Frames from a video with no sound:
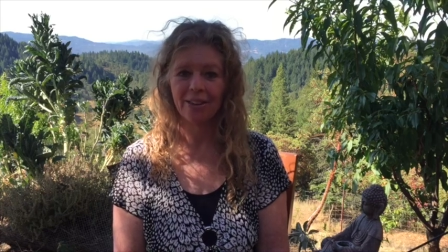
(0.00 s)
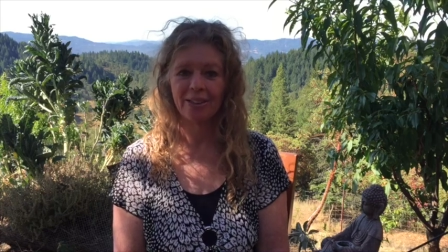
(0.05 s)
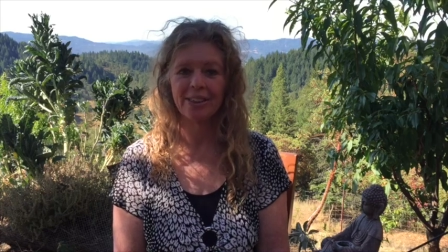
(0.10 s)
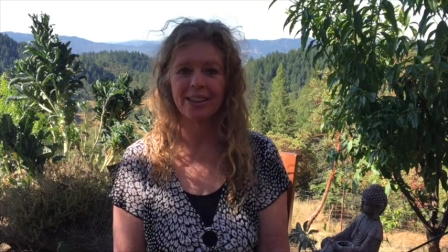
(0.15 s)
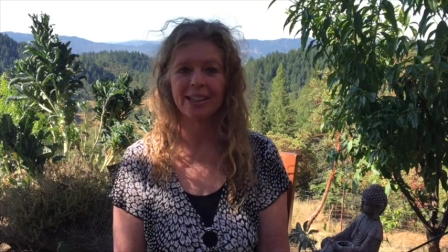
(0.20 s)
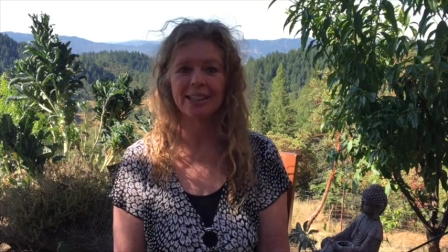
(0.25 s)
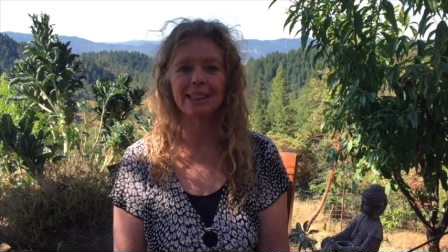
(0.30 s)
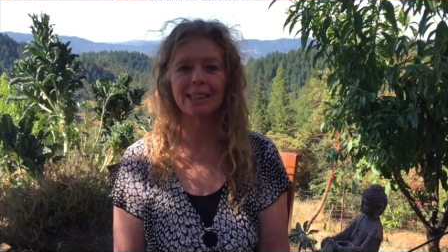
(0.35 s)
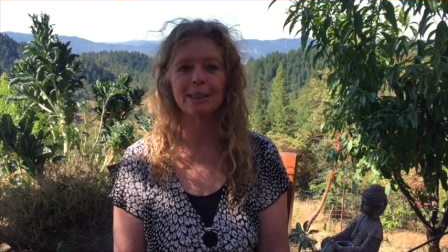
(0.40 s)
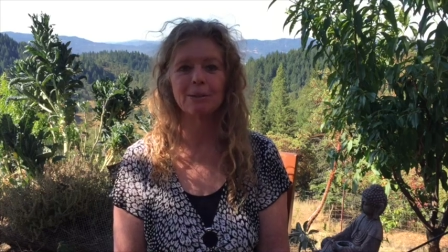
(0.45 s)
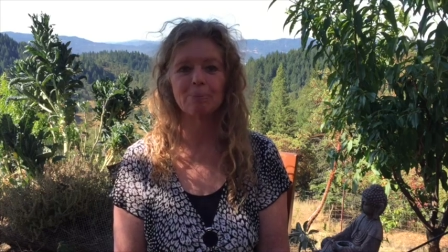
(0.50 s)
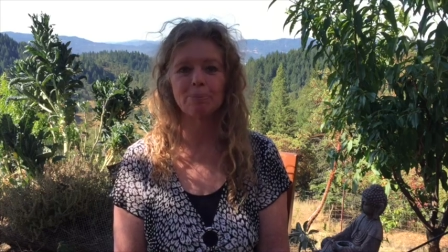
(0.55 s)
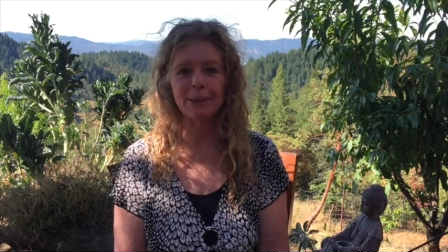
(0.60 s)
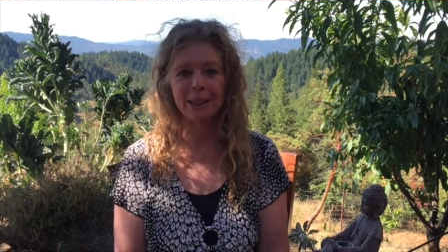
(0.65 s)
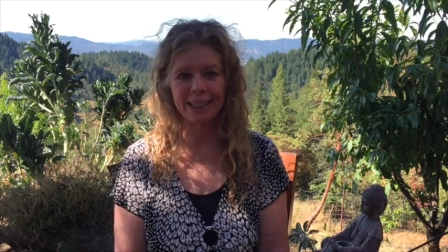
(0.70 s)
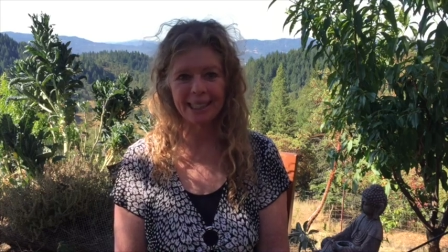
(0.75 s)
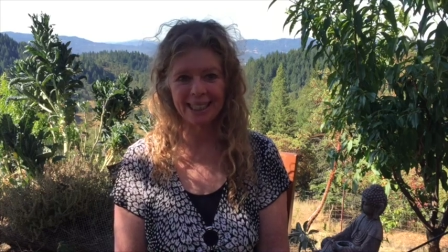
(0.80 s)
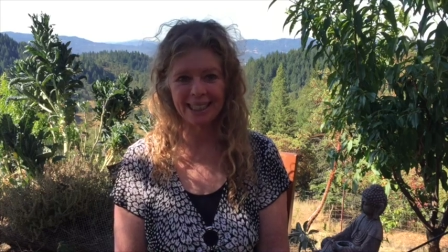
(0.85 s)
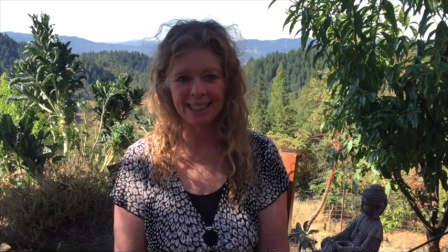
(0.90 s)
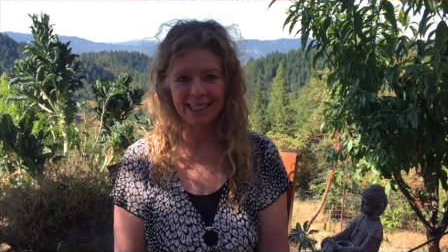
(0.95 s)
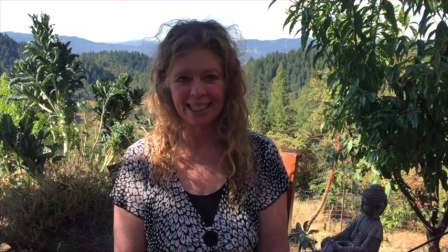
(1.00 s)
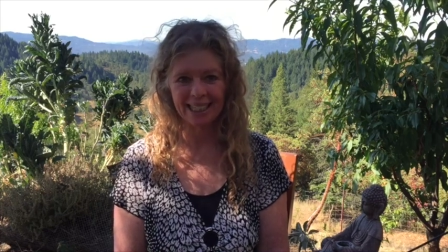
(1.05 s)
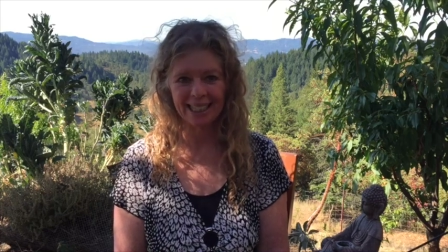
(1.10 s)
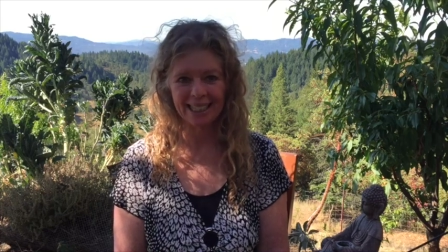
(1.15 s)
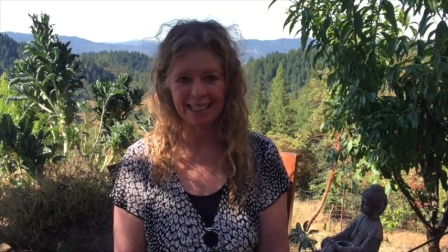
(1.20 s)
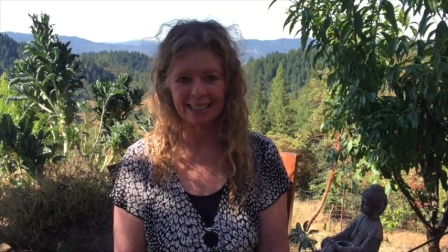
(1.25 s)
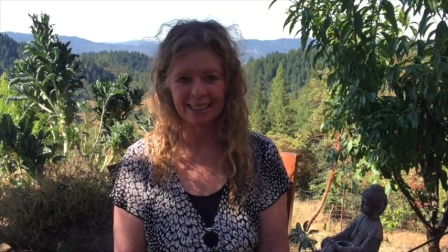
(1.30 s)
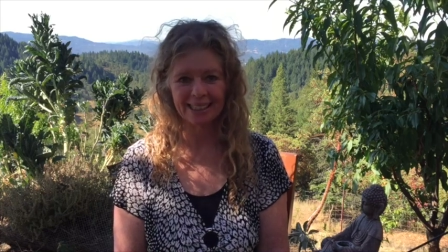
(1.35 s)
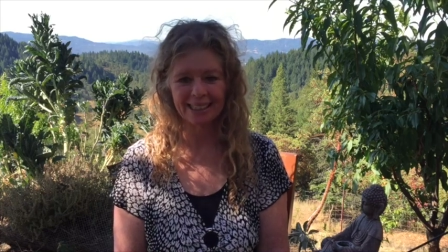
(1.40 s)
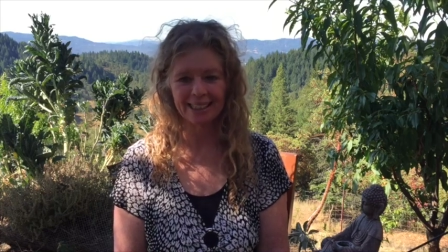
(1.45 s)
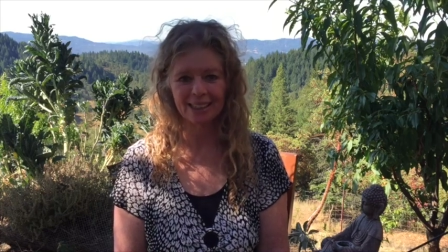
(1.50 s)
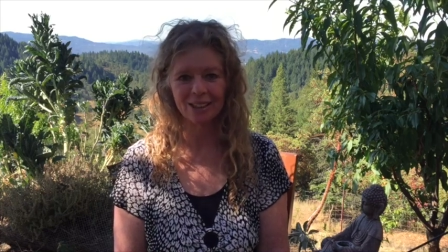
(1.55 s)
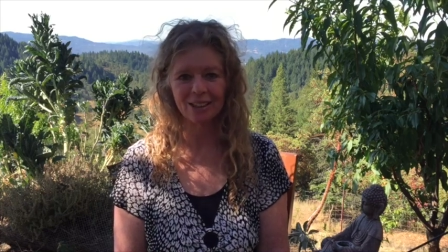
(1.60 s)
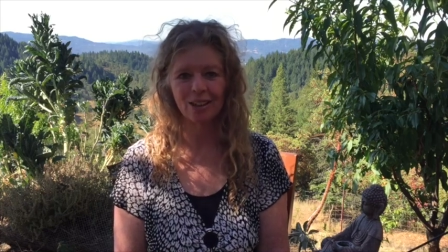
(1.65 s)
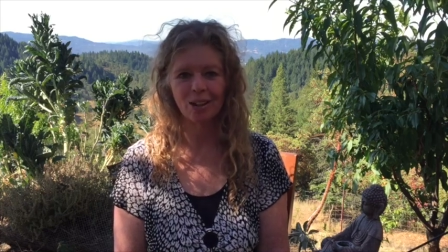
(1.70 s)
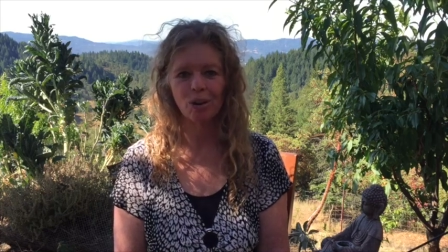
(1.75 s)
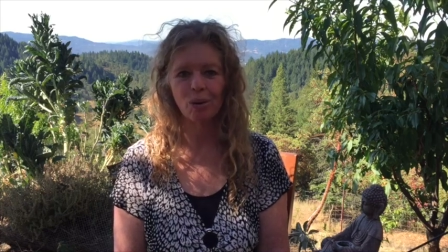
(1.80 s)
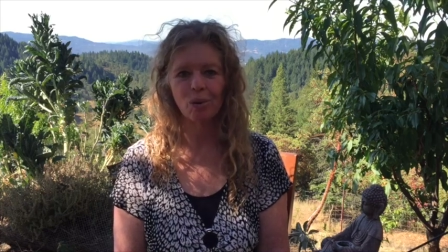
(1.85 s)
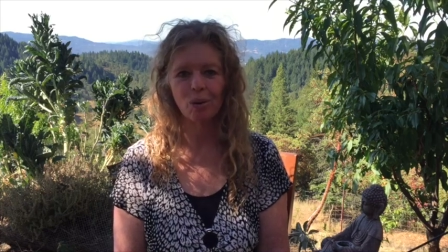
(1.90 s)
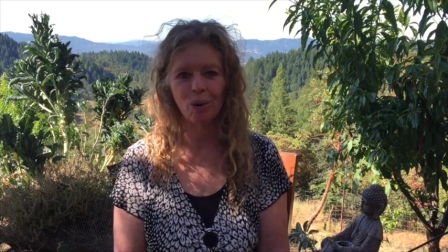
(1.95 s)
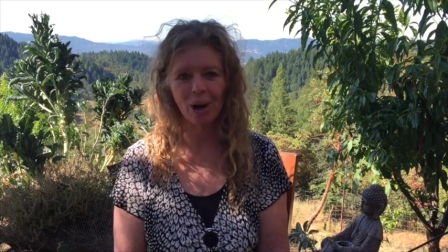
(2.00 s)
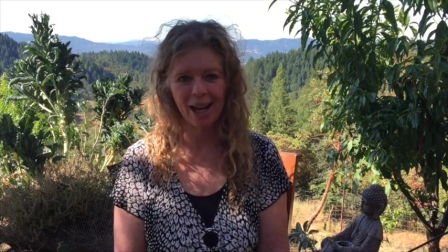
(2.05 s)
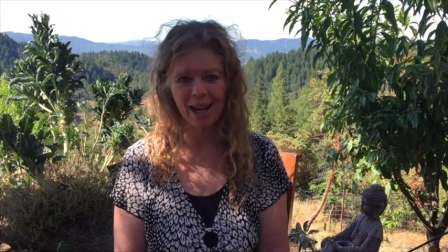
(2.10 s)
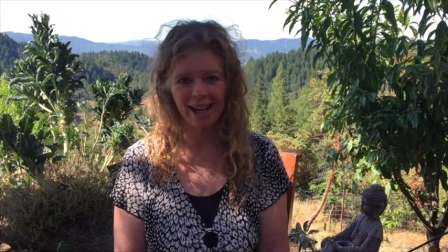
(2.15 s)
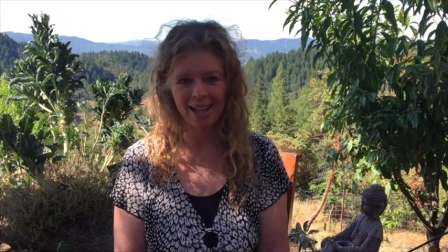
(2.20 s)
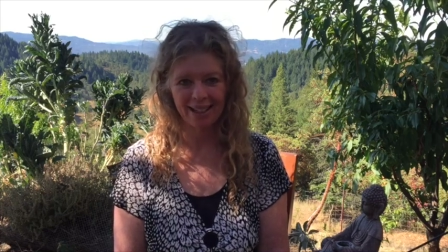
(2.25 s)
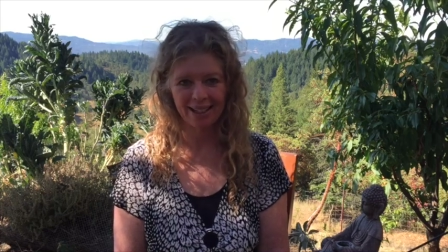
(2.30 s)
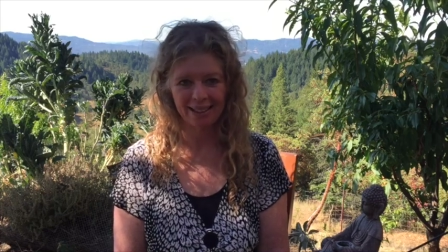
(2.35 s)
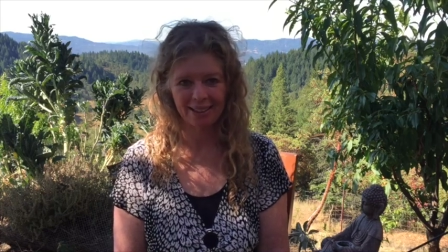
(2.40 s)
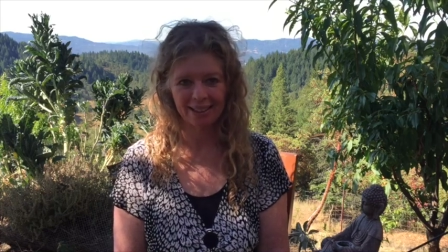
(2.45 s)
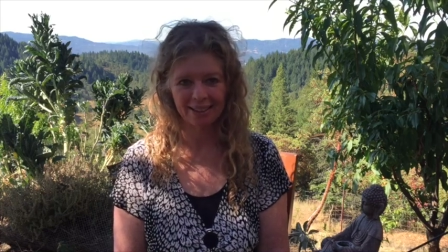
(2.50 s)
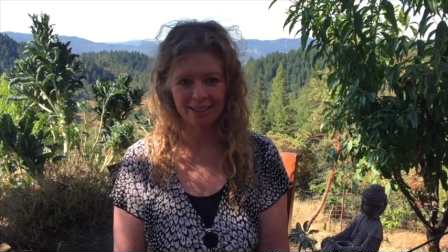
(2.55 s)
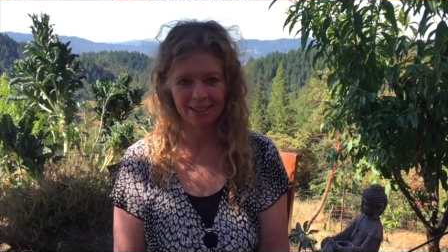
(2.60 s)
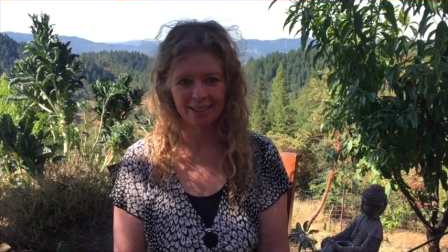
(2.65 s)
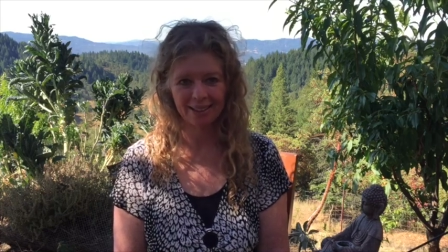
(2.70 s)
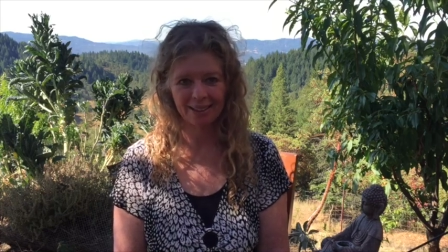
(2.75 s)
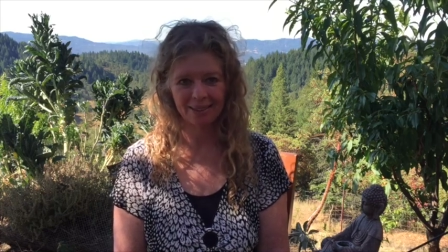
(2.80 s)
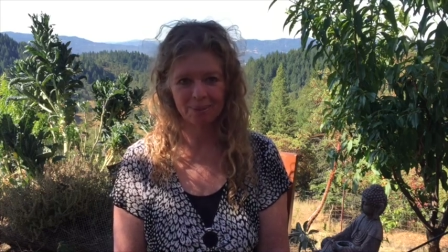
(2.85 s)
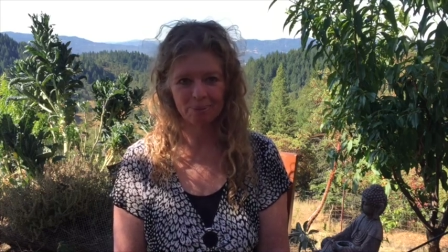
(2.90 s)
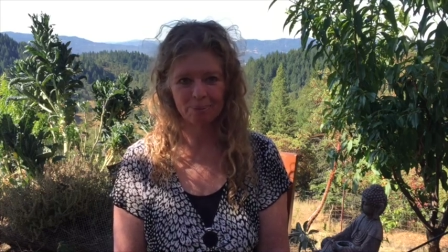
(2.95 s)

the speediest ways